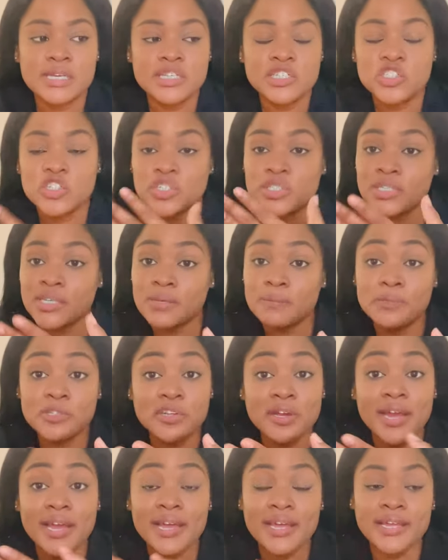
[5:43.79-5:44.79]
just keep
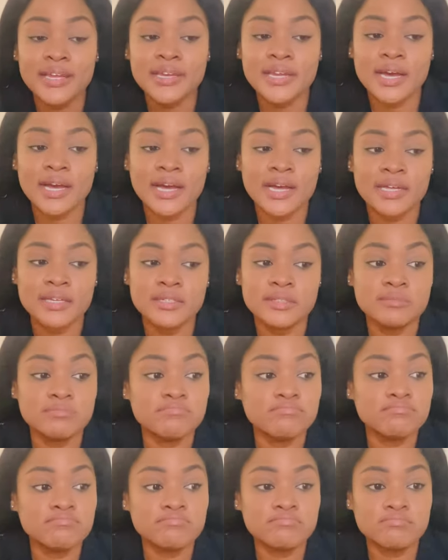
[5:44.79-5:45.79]
trying
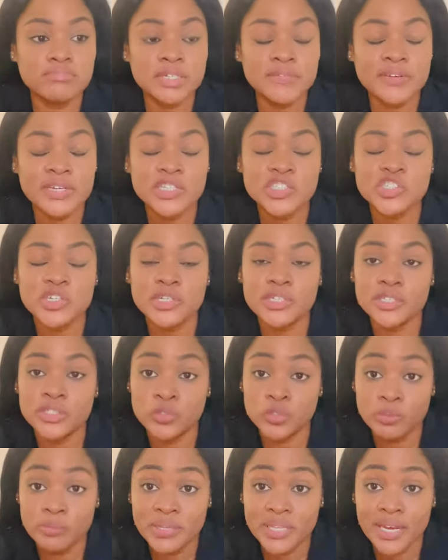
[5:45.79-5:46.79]
and eventually
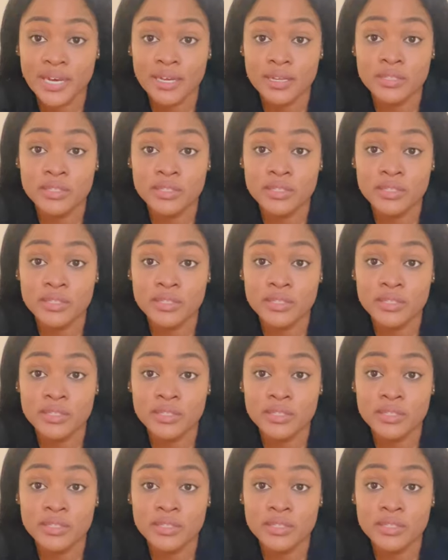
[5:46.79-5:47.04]
you'll be